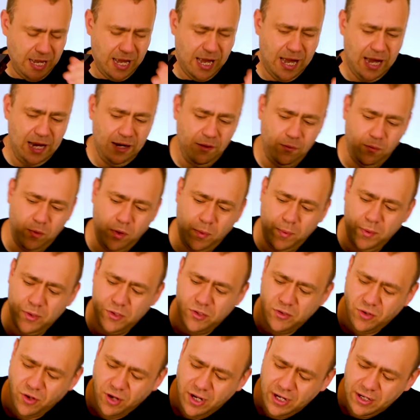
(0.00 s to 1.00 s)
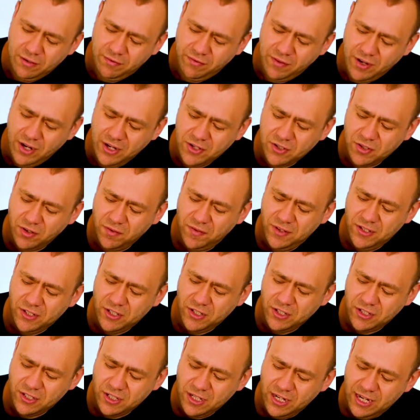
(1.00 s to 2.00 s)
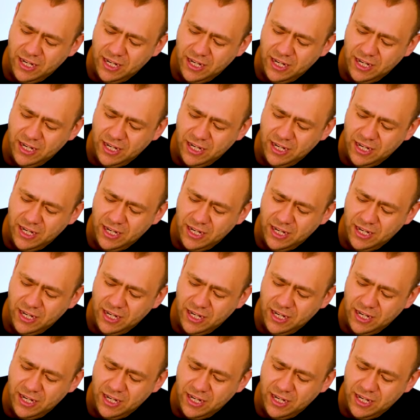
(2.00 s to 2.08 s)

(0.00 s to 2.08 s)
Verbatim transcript: And what we'll try first off is just to